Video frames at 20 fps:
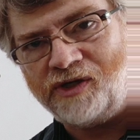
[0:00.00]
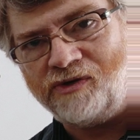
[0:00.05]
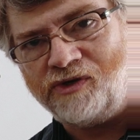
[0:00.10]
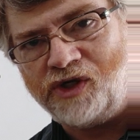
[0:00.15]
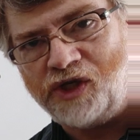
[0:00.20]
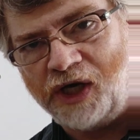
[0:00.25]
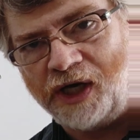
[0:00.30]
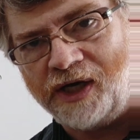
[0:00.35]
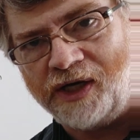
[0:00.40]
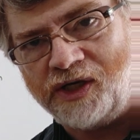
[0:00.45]
to
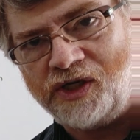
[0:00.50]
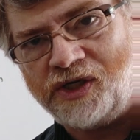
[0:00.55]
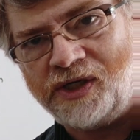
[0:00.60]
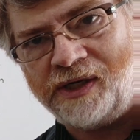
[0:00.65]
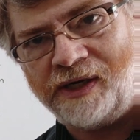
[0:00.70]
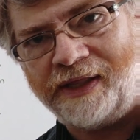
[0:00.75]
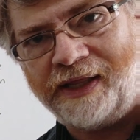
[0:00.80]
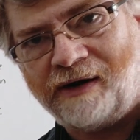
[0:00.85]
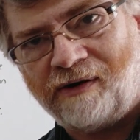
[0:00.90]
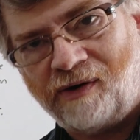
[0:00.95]

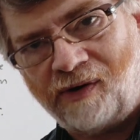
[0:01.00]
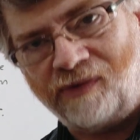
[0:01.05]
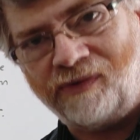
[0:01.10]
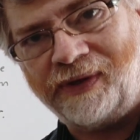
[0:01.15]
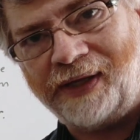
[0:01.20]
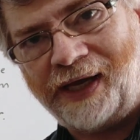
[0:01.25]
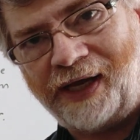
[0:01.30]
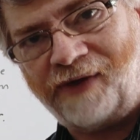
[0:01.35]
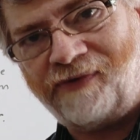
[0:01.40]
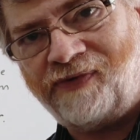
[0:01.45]
judge their
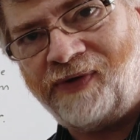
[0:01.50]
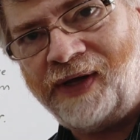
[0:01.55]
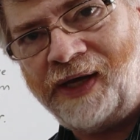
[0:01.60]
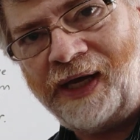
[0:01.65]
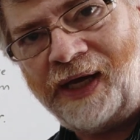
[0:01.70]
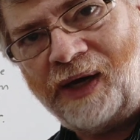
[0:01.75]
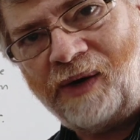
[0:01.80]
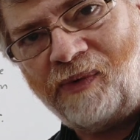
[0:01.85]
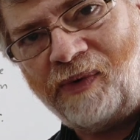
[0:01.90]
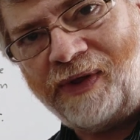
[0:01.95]
own life,
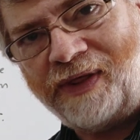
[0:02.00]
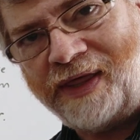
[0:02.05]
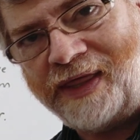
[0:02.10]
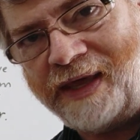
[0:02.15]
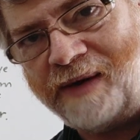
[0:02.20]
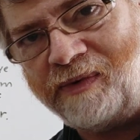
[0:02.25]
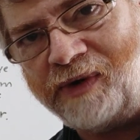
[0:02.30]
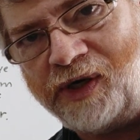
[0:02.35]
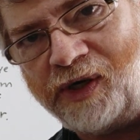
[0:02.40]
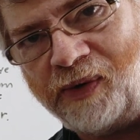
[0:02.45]
whether
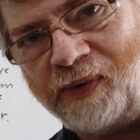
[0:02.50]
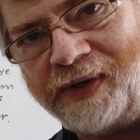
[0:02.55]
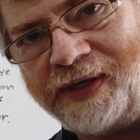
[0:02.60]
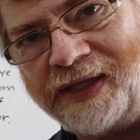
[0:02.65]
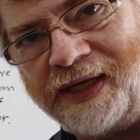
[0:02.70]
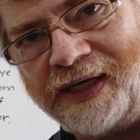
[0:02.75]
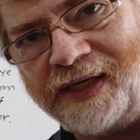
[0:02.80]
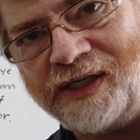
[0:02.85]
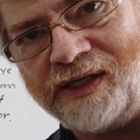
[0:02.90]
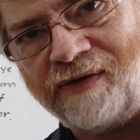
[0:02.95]
they were doing
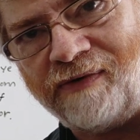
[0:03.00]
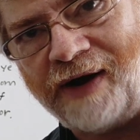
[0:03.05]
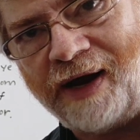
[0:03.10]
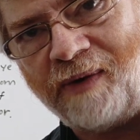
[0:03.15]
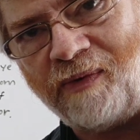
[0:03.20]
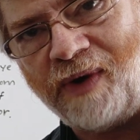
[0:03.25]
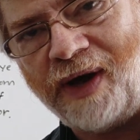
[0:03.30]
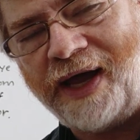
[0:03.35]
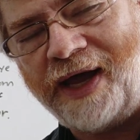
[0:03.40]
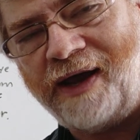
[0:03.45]
things the
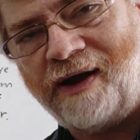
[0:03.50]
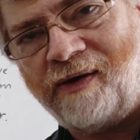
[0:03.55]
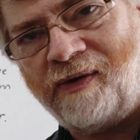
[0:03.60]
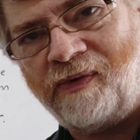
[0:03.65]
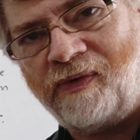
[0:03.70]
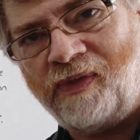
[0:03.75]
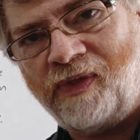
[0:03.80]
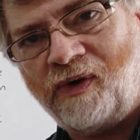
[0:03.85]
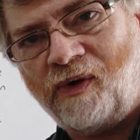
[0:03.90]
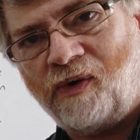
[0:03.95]
right way
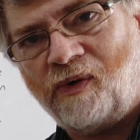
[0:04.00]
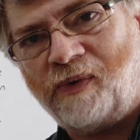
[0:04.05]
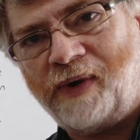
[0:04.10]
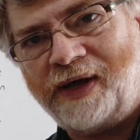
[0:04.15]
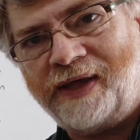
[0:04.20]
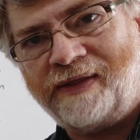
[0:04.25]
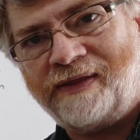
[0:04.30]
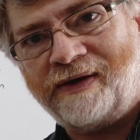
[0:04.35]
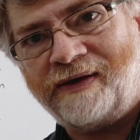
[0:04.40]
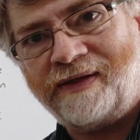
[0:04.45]
or, or
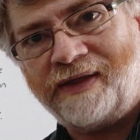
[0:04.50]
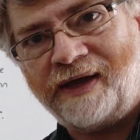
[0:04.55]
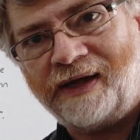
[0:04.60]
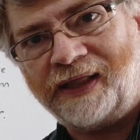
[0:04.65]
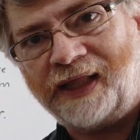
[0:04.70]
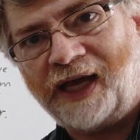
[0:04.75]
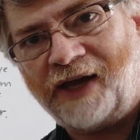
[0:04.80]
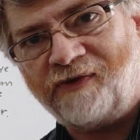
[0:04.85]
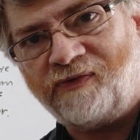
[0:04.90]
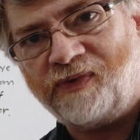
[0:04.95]
whether their
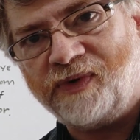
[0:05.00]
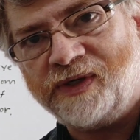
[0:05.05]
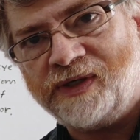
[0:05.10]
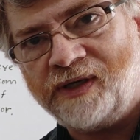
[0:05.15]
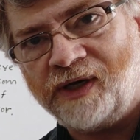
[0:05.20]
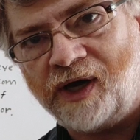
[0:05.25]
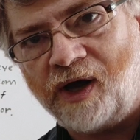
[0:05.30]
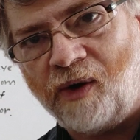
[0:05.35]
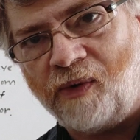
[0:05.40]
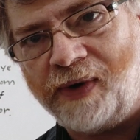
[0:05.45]
life
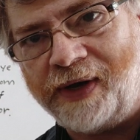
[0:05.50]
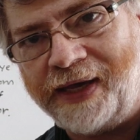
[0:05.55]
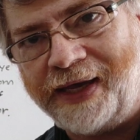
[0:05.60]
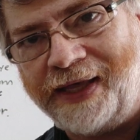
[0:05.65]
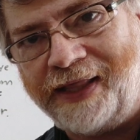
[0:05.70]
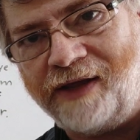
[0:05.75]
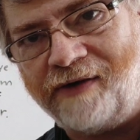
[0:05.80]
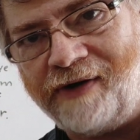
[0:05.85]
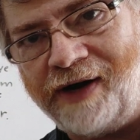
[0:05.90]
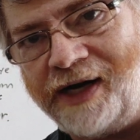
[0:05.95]
was going
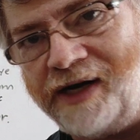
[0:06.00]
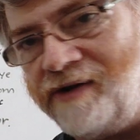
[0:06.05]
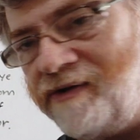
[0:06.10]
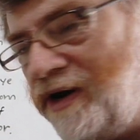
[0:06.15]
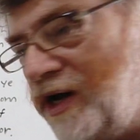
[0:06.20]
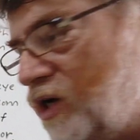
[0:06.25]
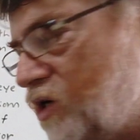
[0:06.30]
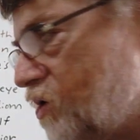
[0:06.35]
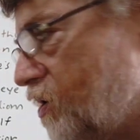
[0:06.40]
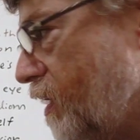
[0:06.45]
in the right
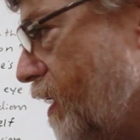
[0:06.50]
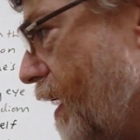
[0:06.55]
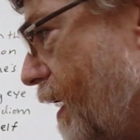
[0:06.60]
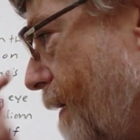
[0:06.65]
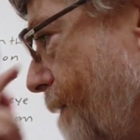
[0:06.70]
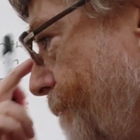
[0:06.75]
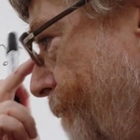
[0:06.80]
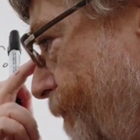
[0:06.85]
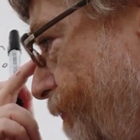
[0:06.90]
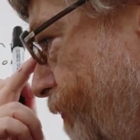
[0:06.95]
direction.
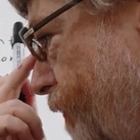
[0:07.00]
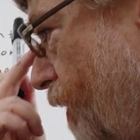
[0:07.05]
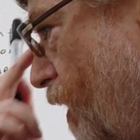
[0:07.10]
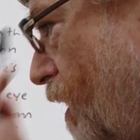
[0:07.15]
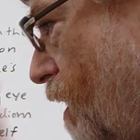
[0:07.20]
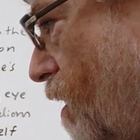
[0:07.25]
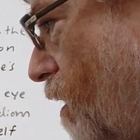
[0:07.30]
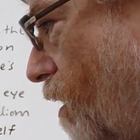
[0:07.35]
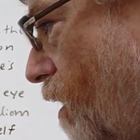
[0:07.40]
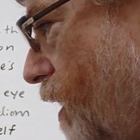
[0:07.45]

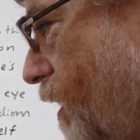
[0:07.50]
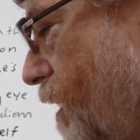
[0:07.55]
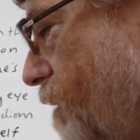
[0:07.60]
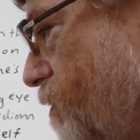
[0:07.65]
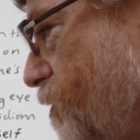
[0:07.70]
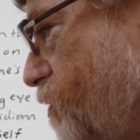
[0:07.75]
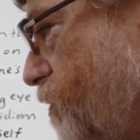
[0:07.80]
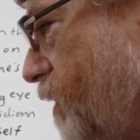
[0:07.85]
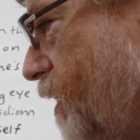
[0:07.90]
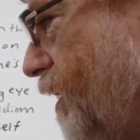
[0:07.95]
All right,
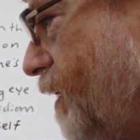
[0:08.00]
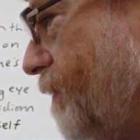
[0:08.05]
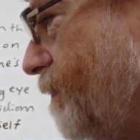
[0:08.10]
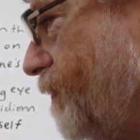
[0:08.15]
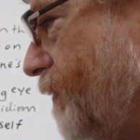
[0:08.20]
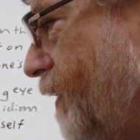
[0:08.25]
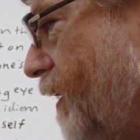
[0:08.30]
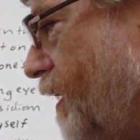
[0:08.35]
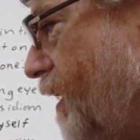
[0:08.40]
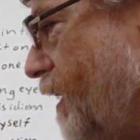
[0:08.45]
number three.
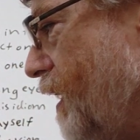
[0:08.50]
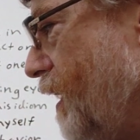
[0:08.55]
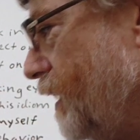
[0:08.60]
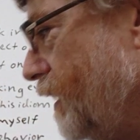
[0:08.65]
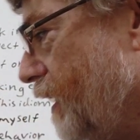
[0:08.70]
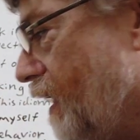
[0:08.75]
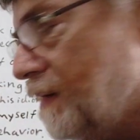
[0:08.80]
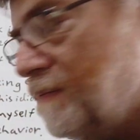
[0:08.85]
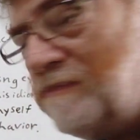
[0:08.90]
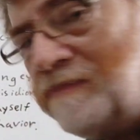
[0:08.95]

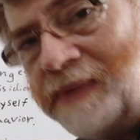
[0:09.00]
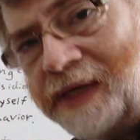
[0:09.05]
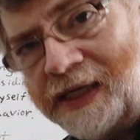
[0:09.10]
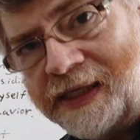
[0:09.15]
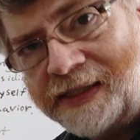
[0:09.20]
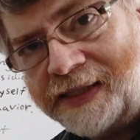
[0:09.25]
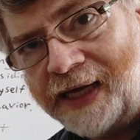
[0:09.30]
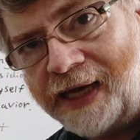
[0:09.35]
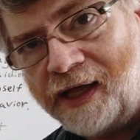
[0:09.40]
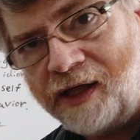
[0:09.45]
Let
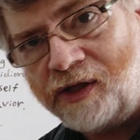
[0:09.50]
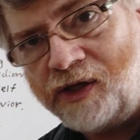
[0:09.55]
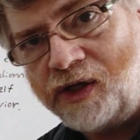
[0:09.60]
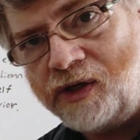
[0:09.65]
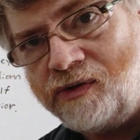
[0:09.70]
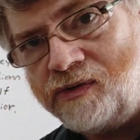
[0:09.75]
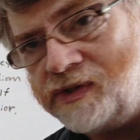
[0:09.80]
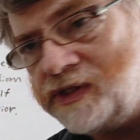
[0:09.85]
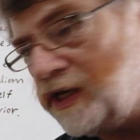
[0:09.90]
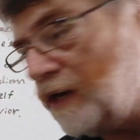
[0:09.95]
me tell
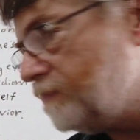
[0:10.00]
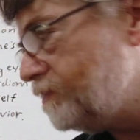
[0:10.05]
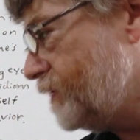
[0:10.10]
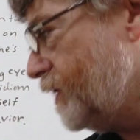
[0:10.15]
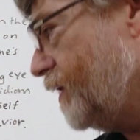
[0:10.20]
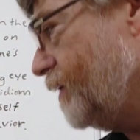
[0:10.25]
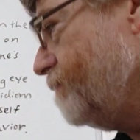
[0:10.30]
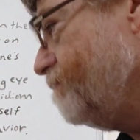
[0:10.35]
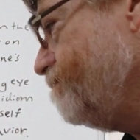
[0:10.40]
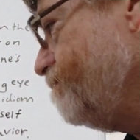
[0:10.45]
you
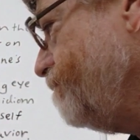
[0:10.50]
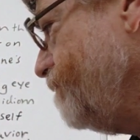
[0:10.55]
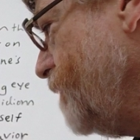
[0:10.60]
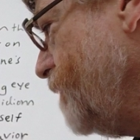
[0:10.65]
something.